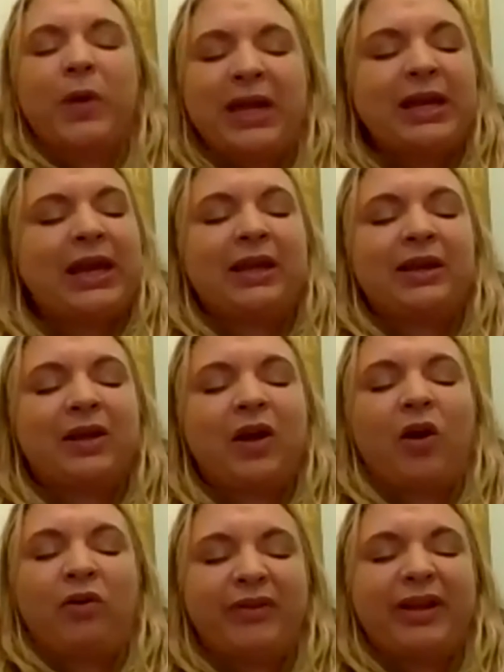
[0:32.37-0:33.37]
We need
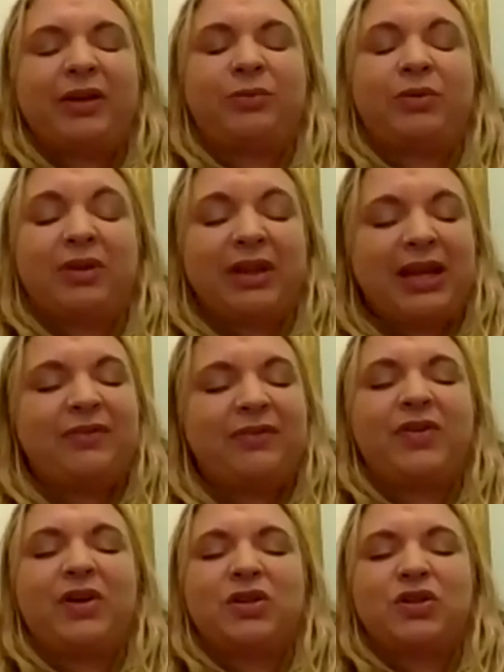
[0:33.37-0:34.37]
COVID
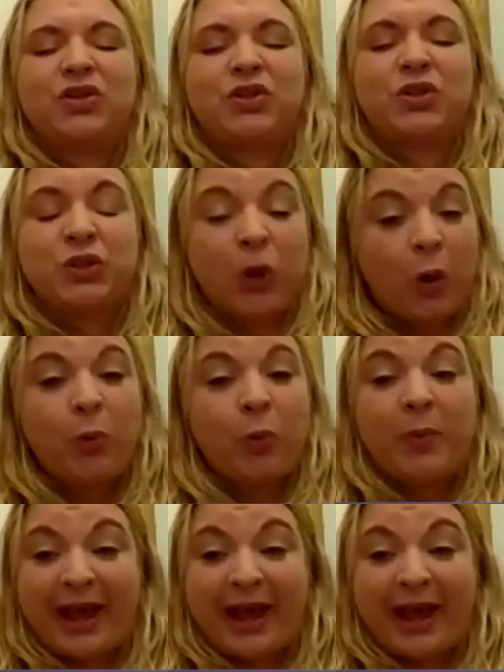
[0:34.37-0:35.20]
relief so